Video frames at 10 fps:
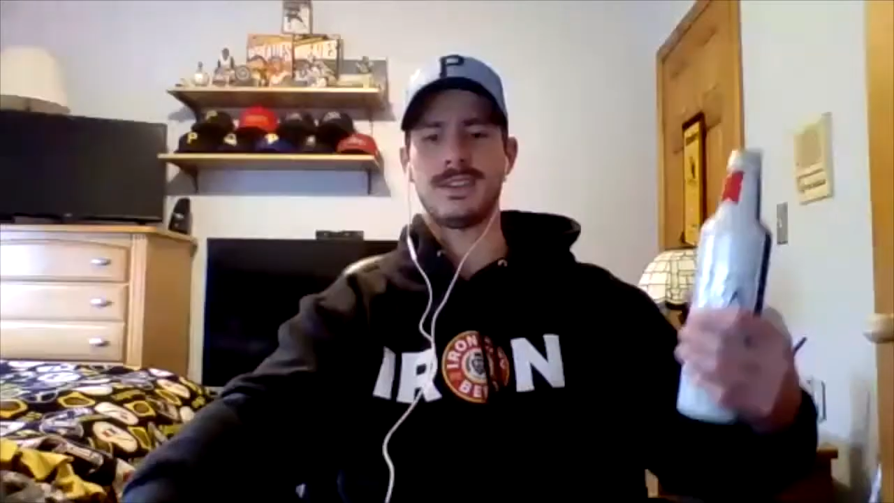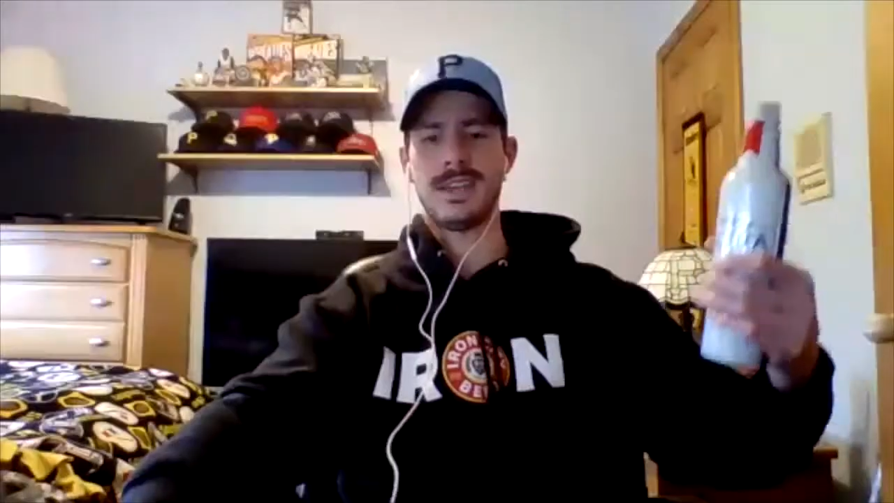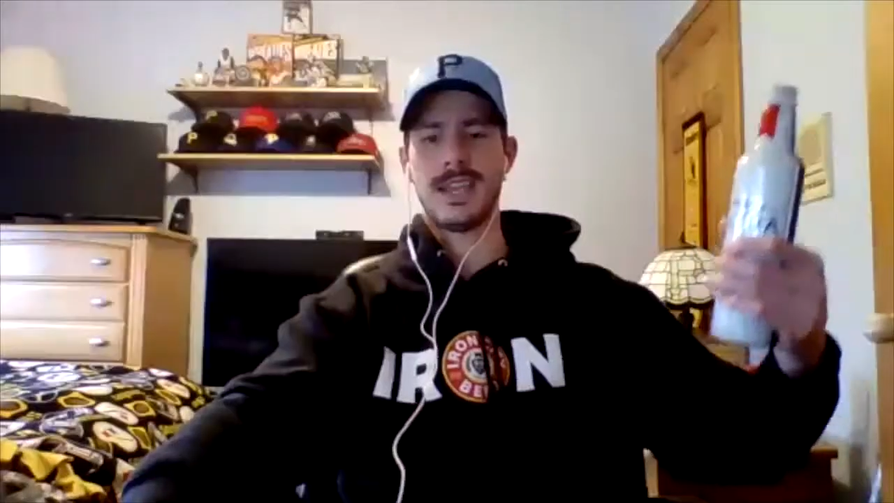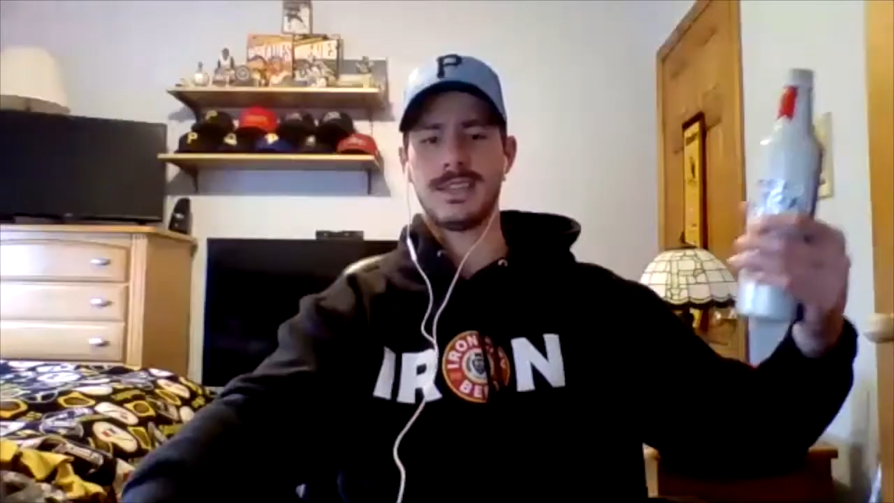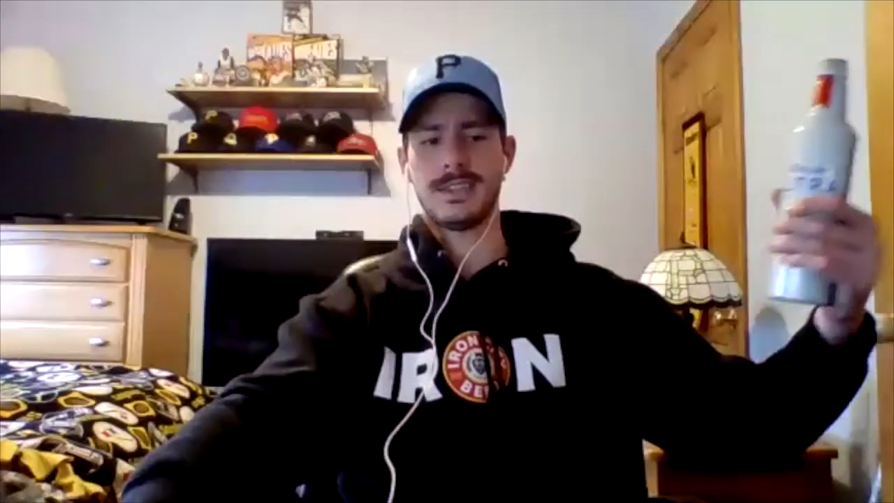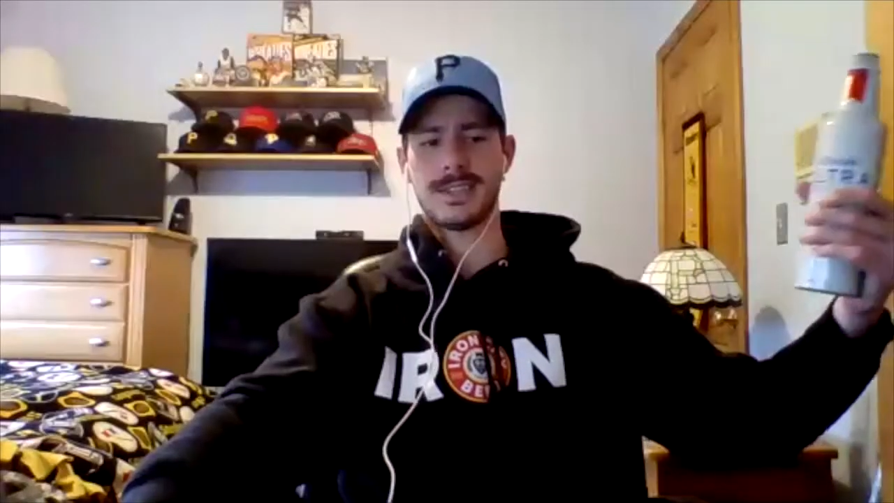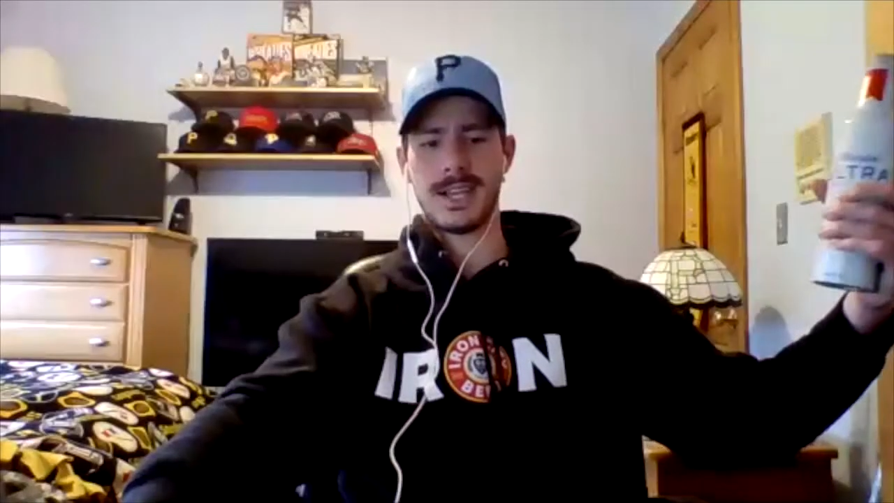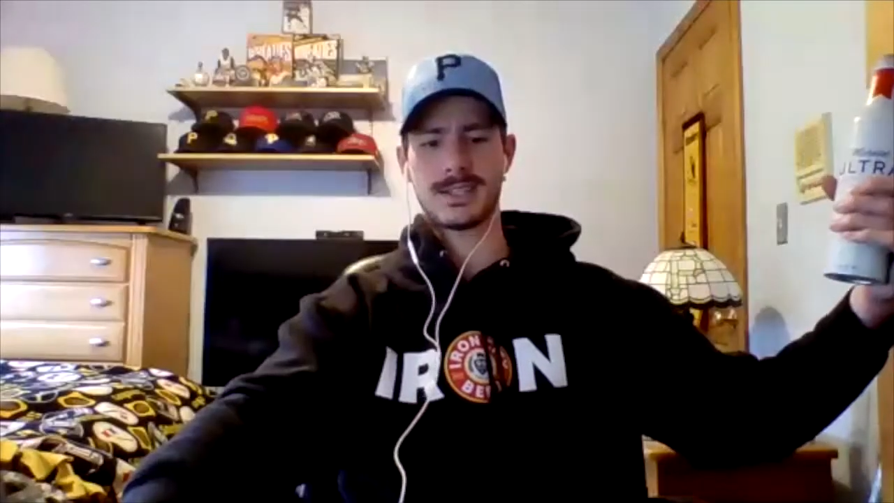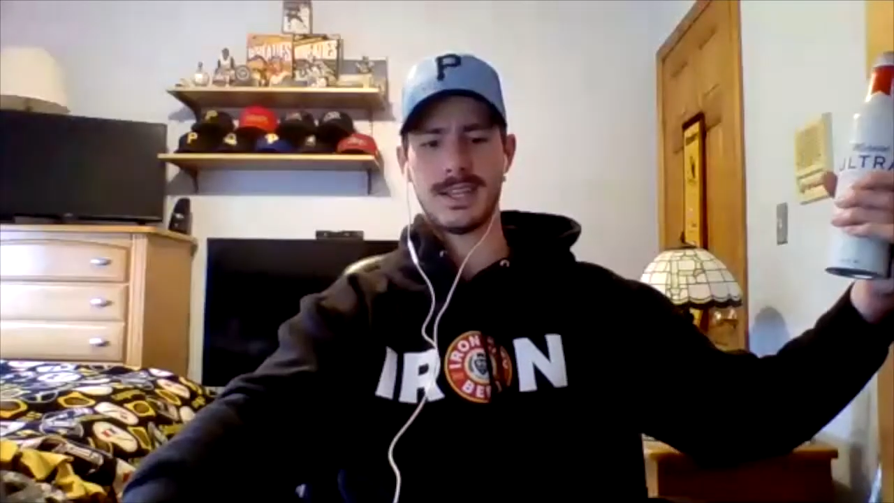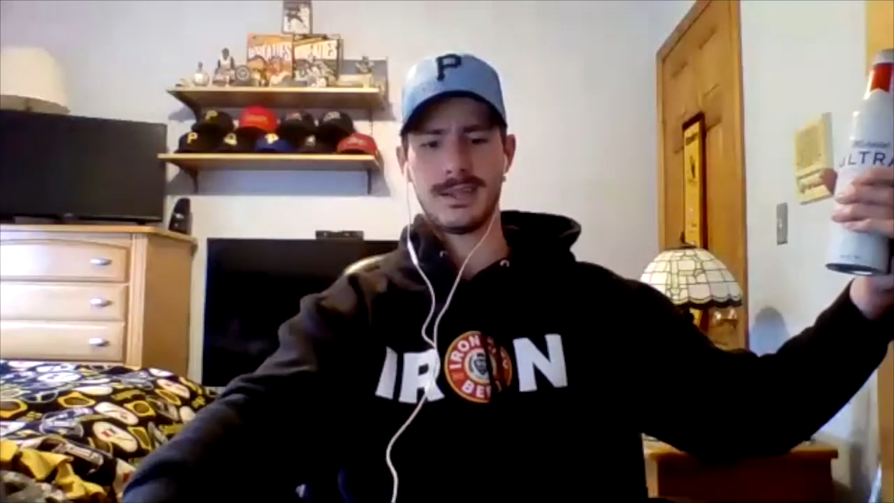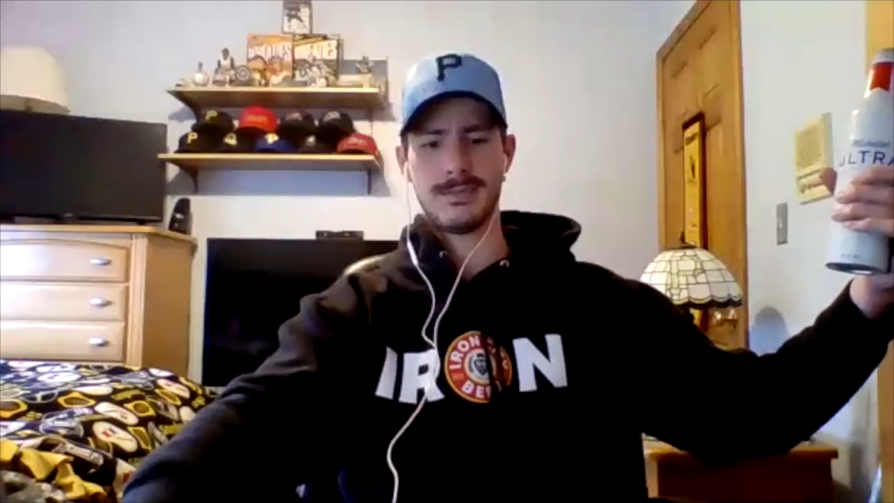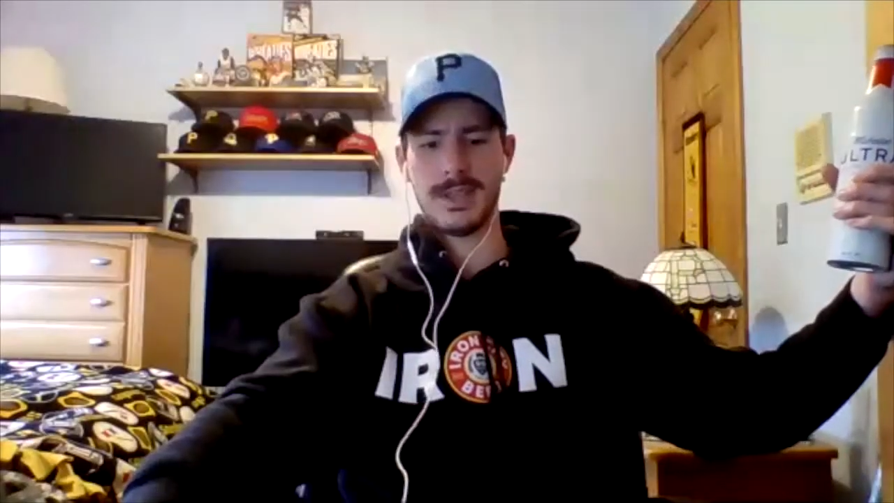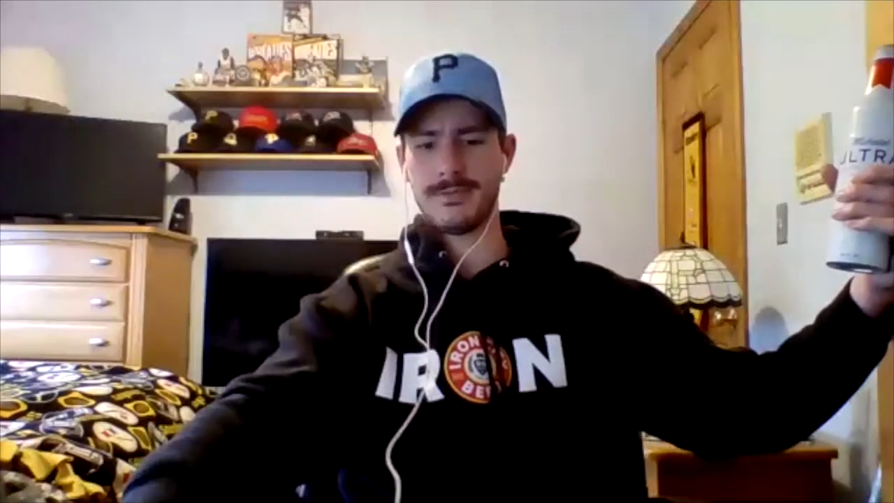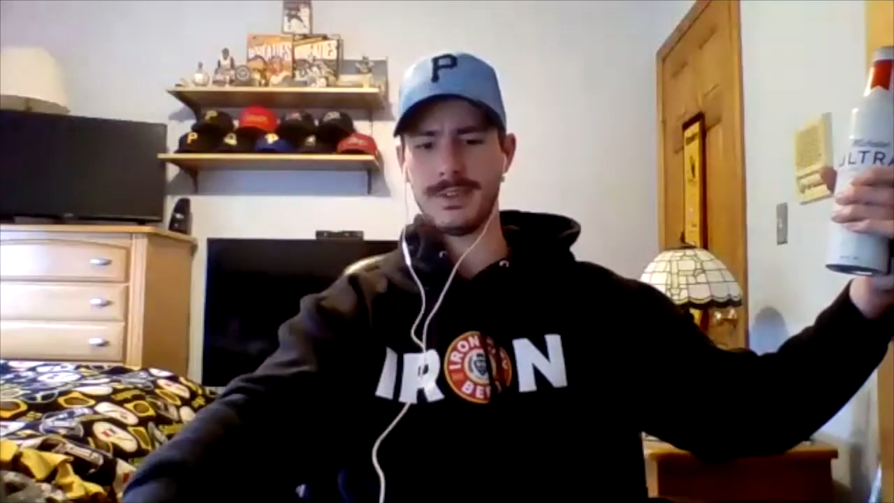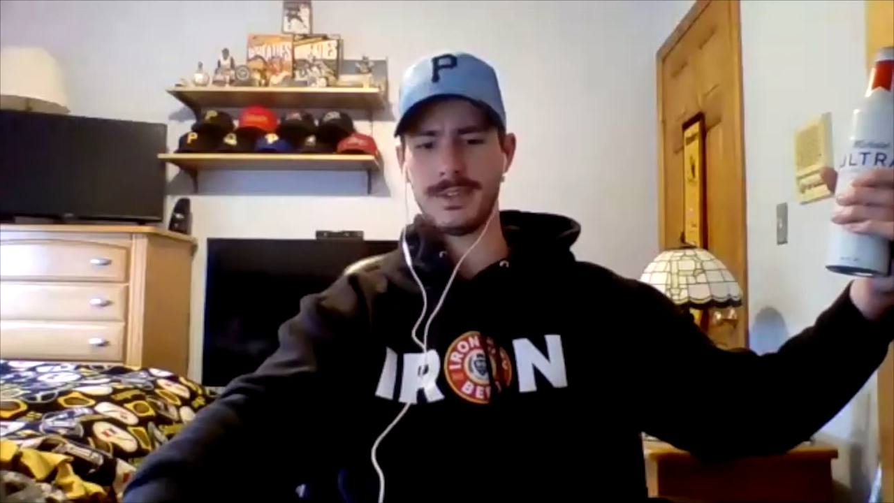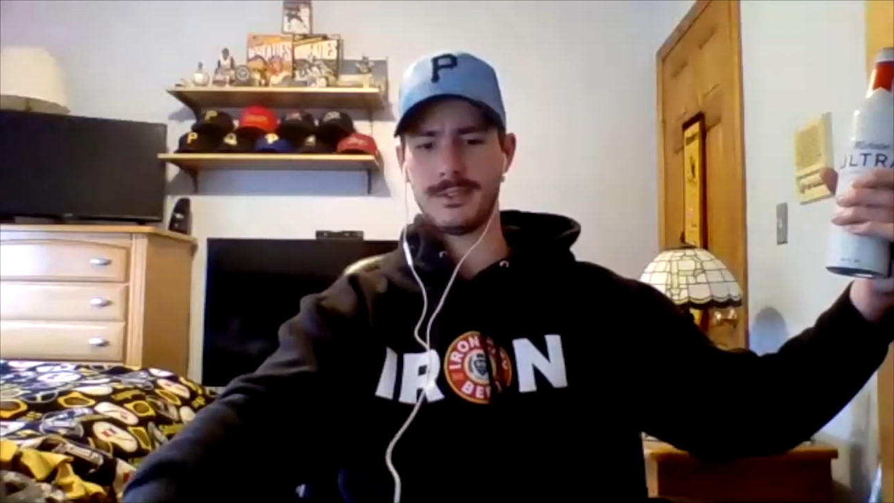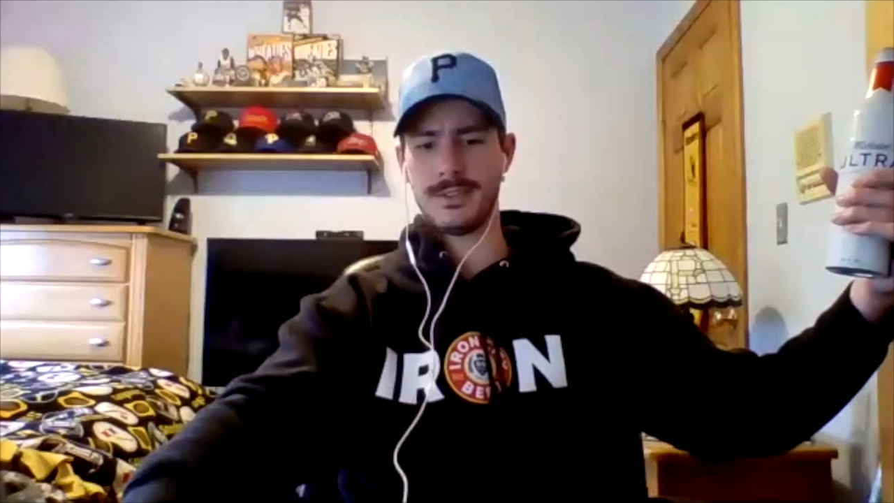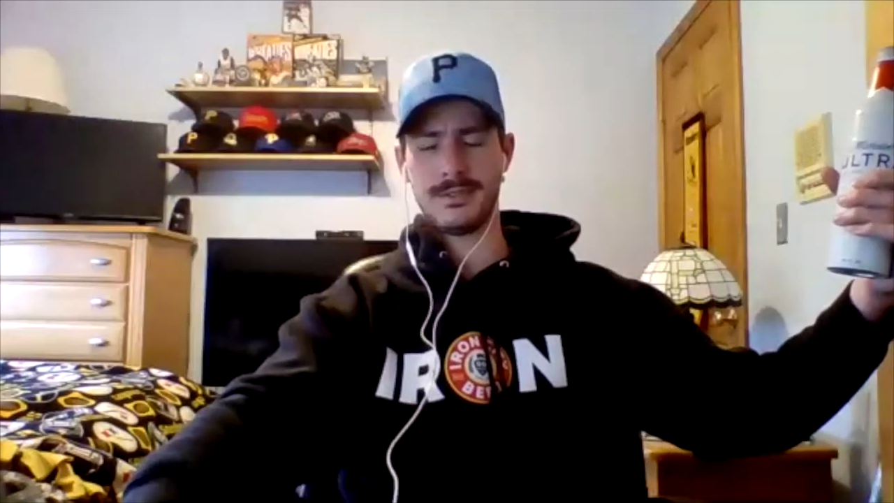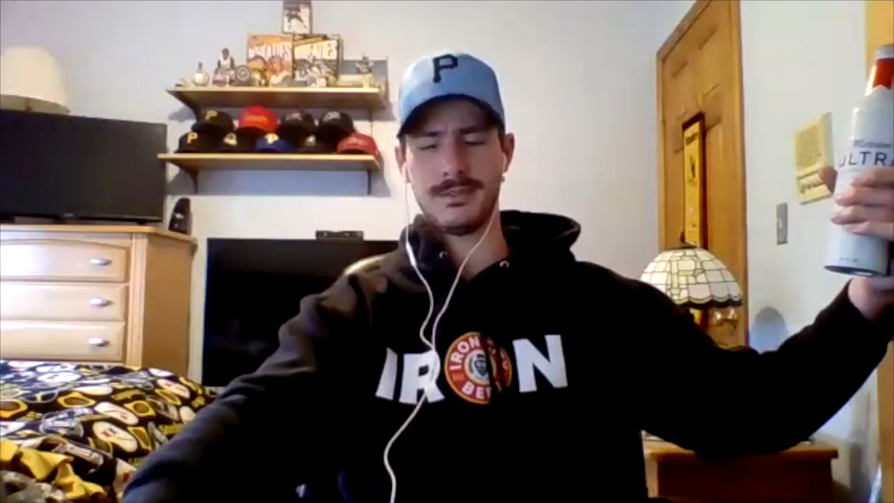at the Sox game, left field,